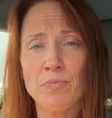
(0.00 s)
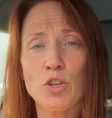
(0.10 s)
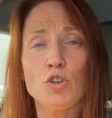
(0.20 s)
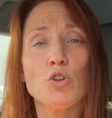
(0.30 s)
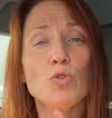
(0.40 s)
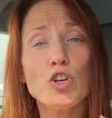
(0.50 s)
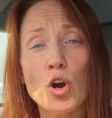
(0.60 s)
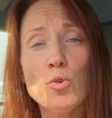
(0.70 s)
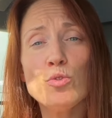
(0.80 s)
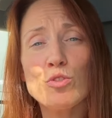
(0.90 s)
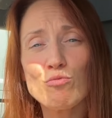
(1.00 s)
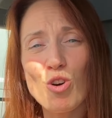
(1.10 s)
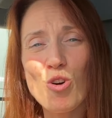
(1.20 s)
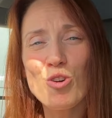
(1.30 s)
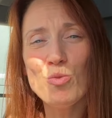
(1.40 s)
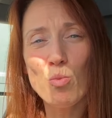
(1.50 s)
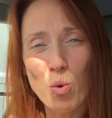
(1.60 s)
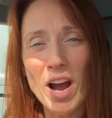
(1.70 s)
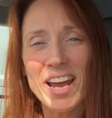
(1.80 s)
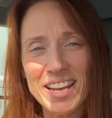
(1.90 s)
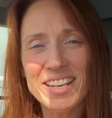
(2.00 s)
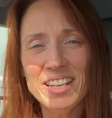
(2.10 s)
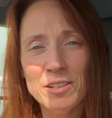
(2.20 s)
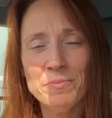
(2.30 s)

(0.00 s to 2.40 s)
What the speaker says: You go the wrong way